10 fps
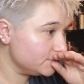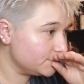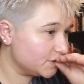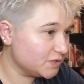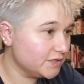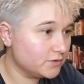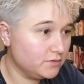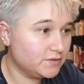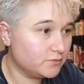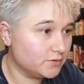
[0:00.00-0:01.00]

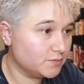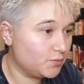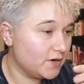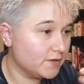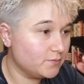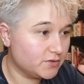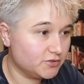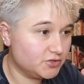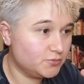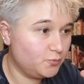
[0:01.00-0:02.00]
particularly towards Breath,
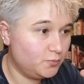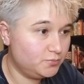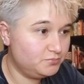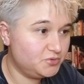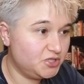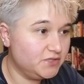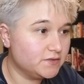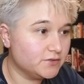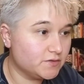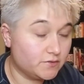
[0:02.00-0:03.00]
because she's
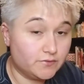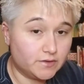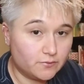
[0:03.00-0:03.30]
considered the